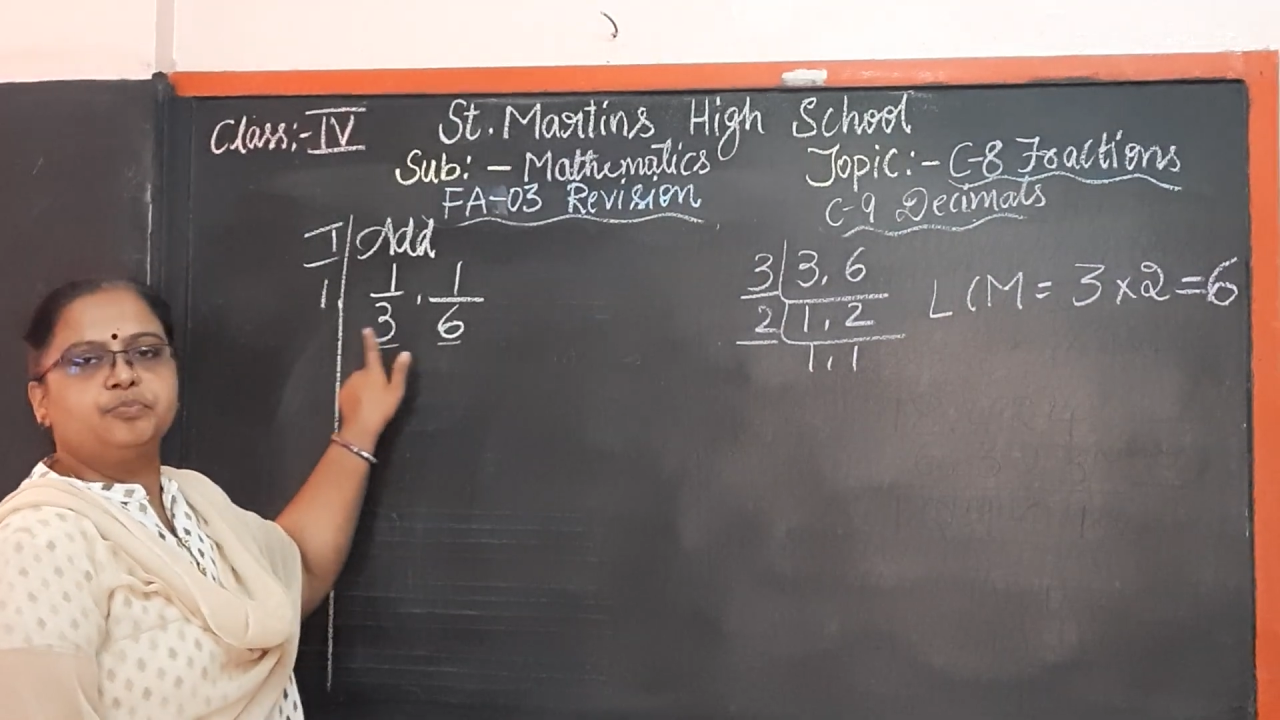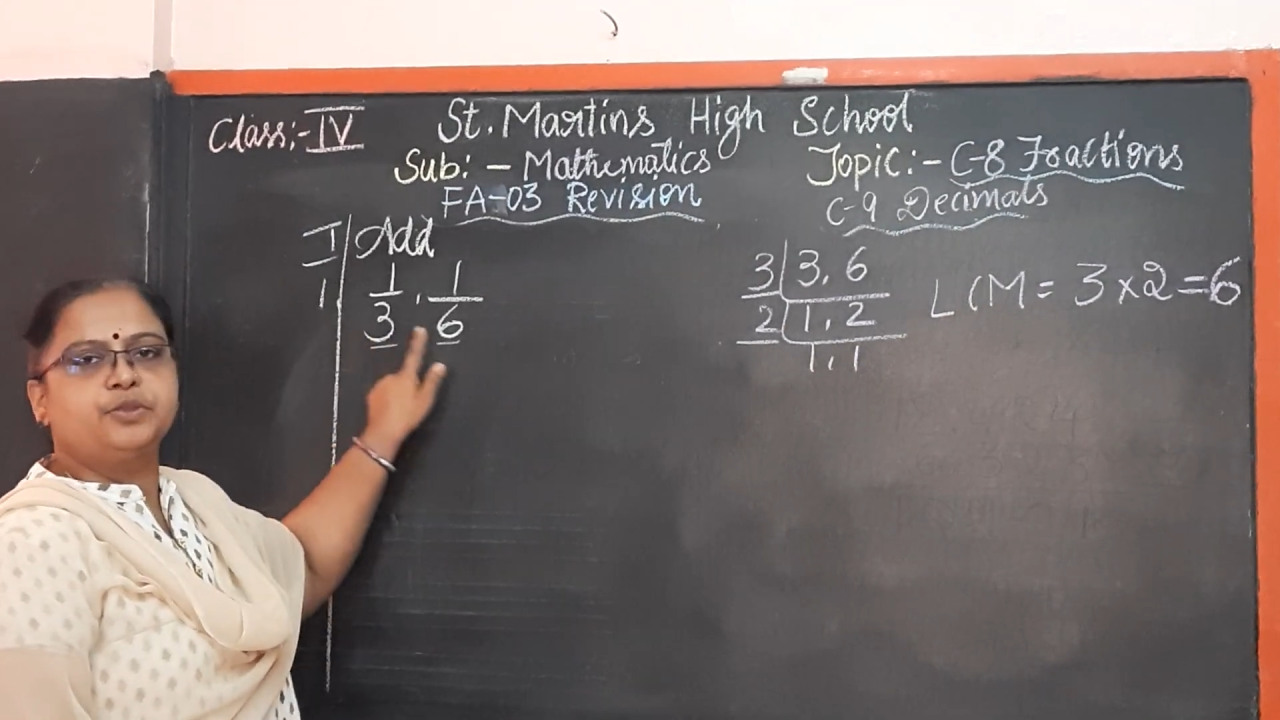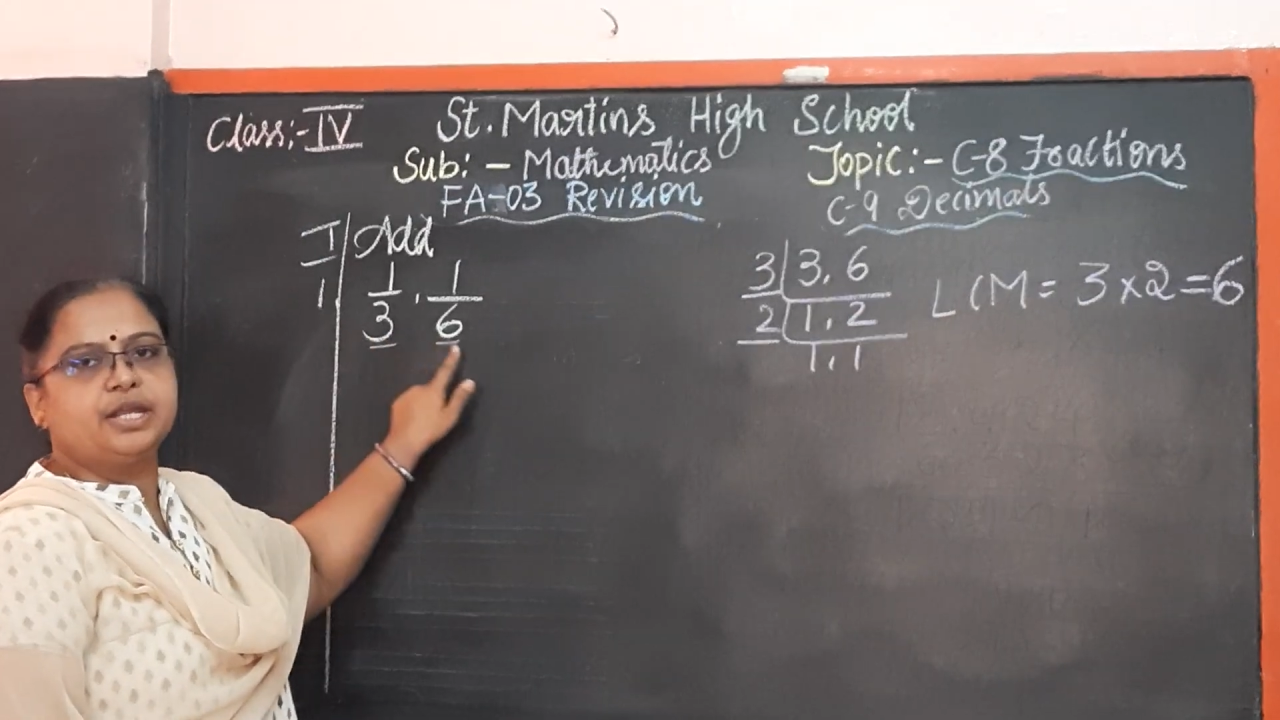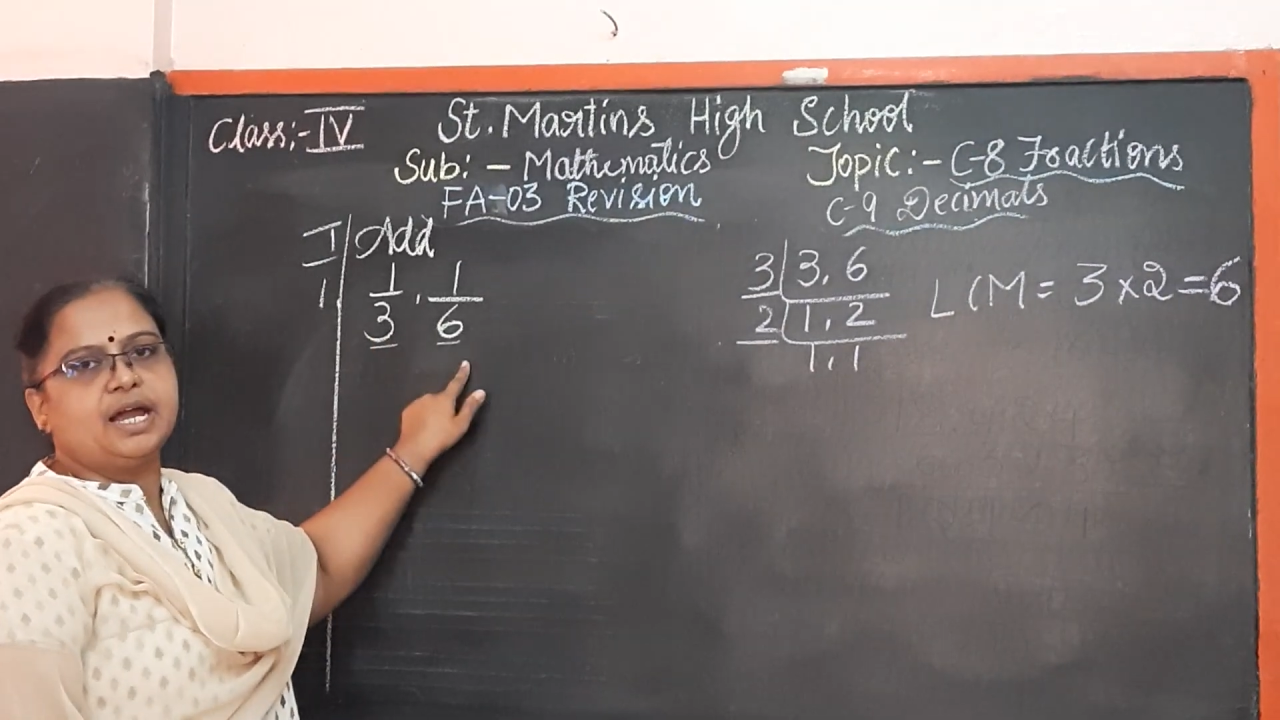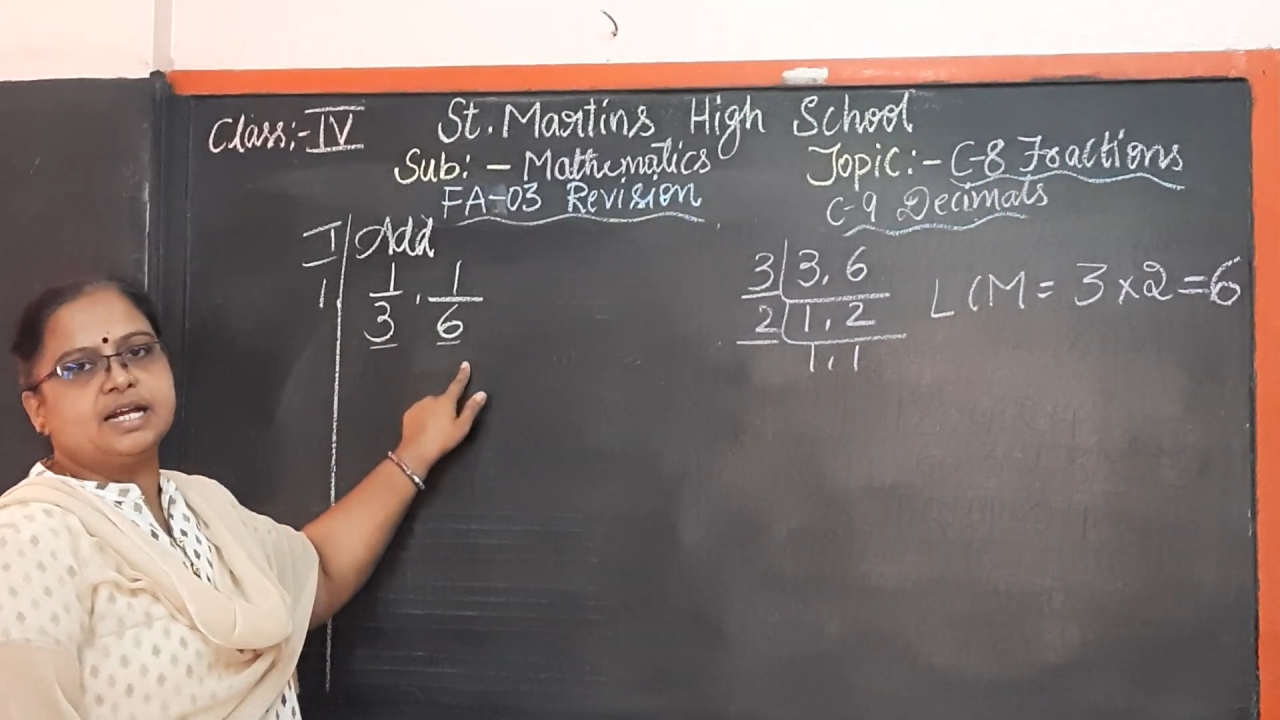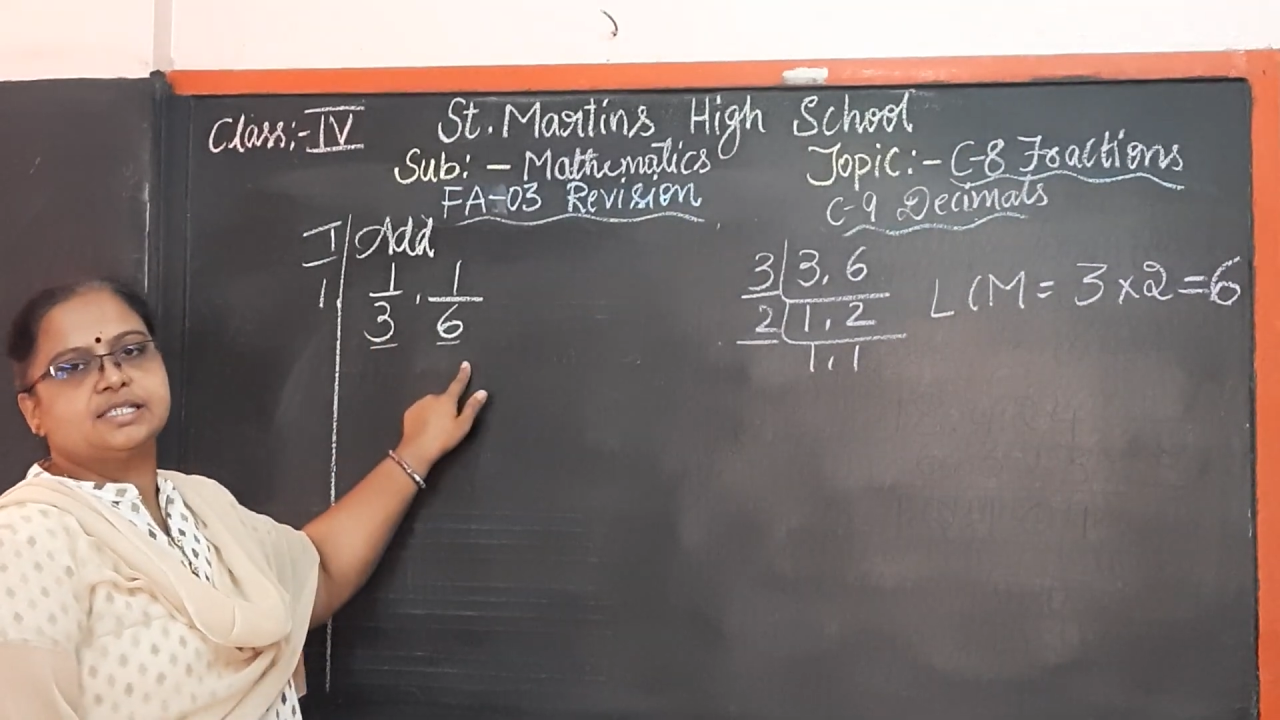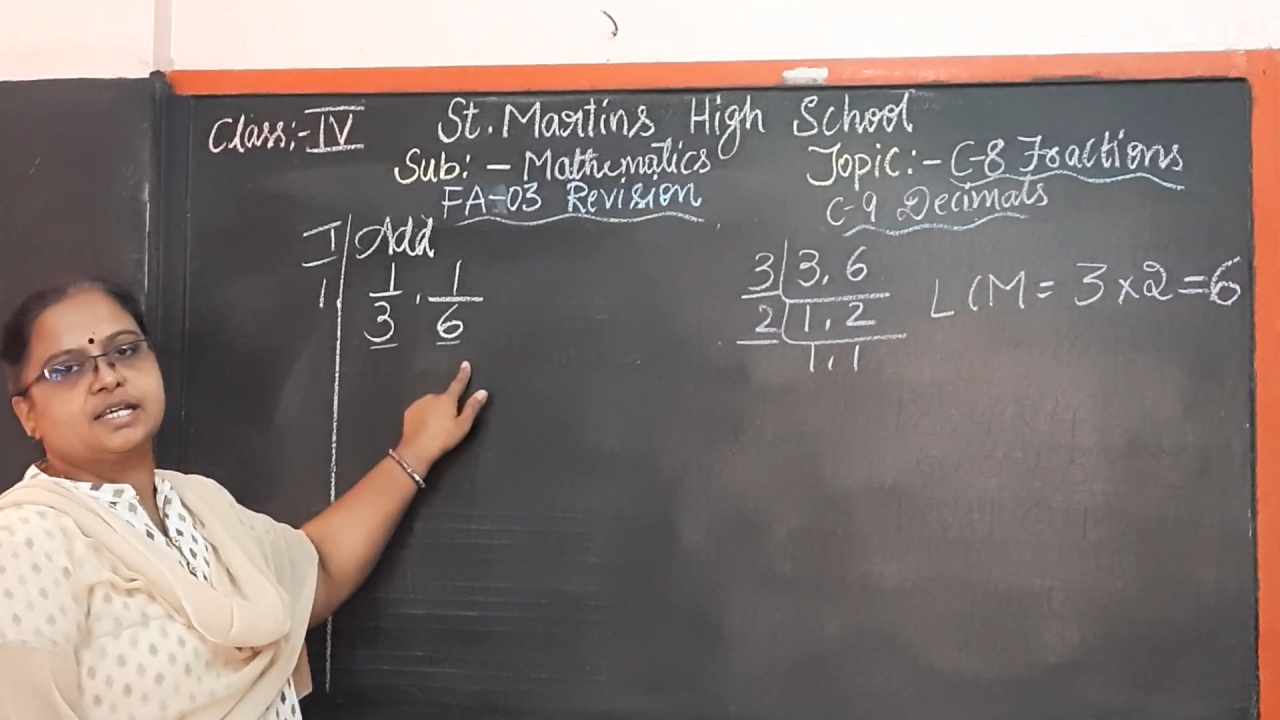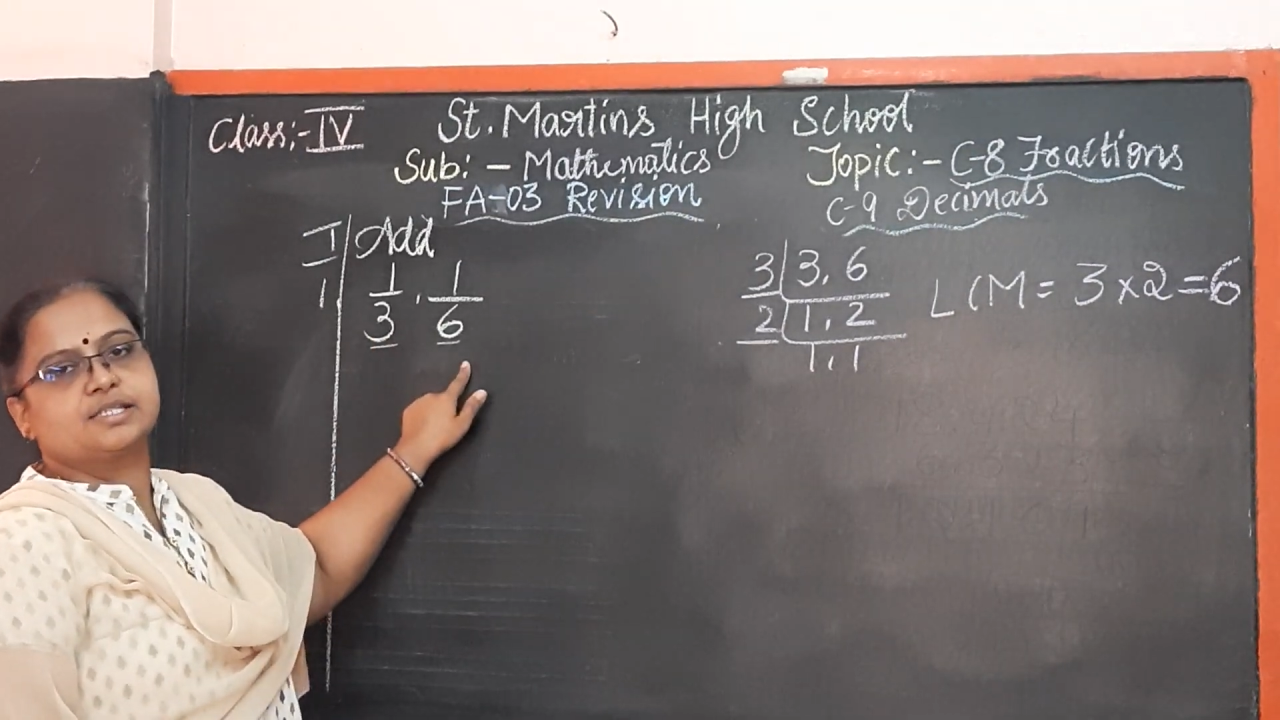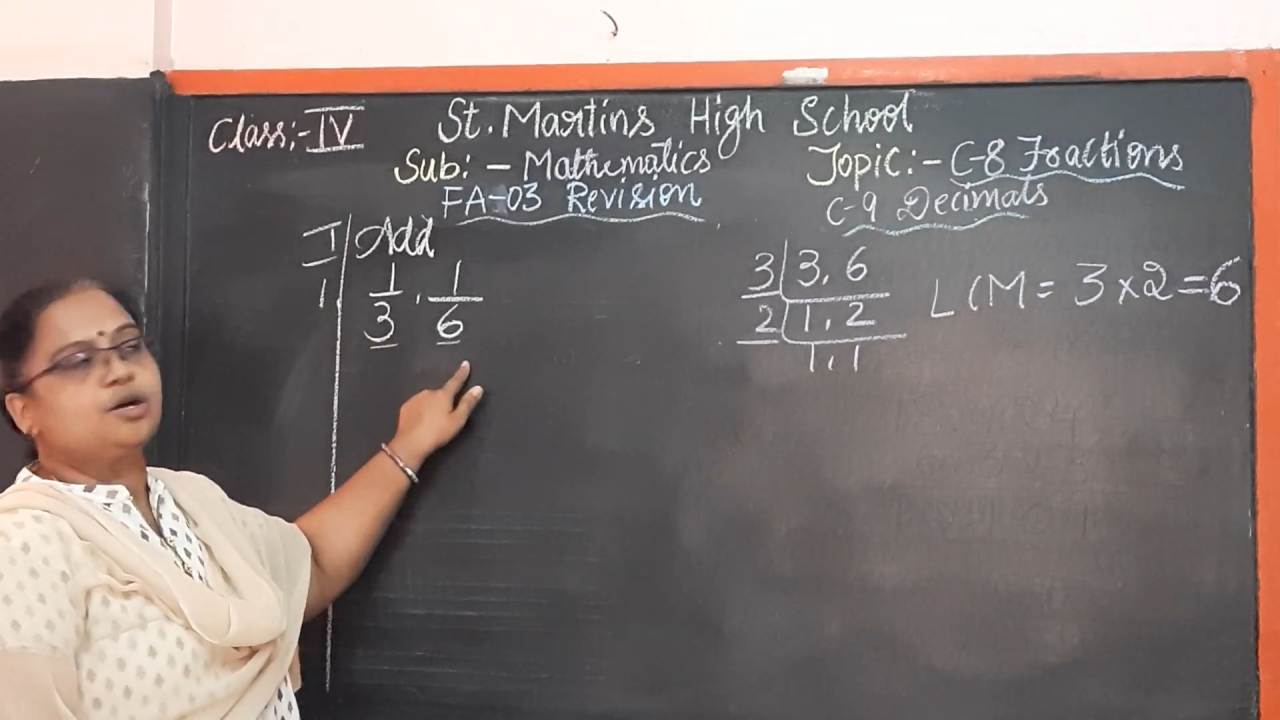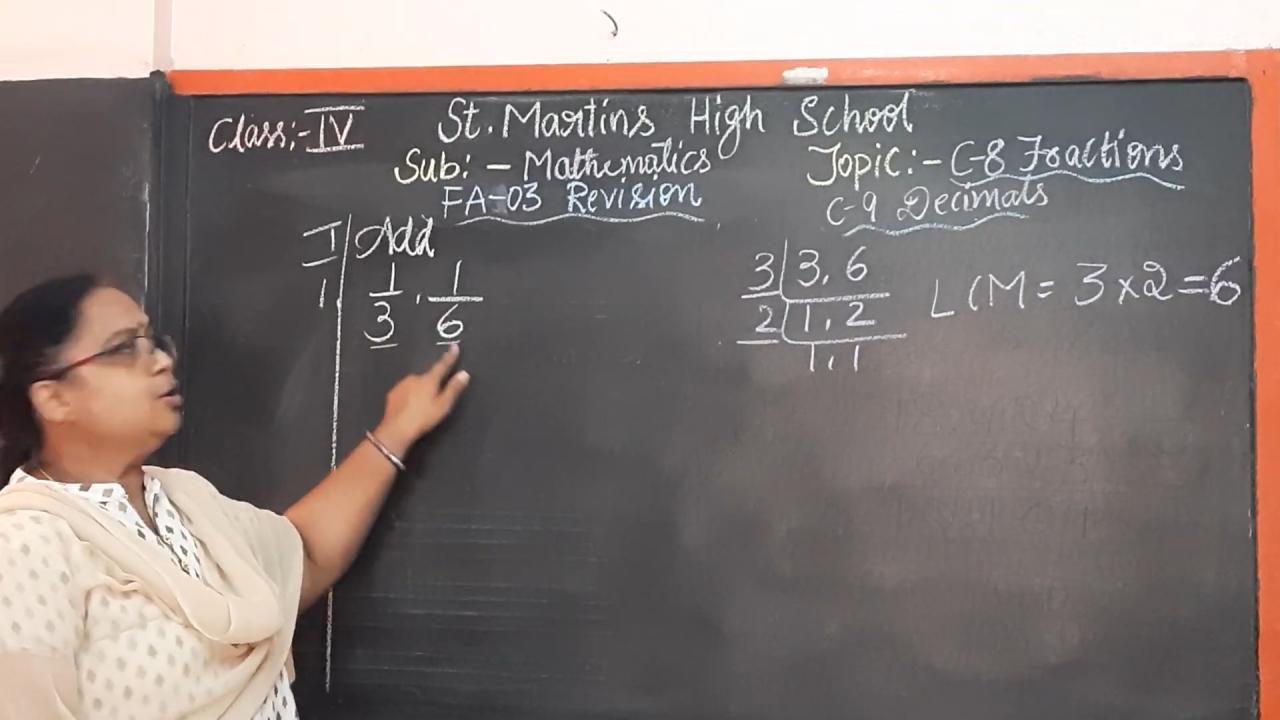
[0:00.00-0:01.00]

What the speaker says: 3 and 6.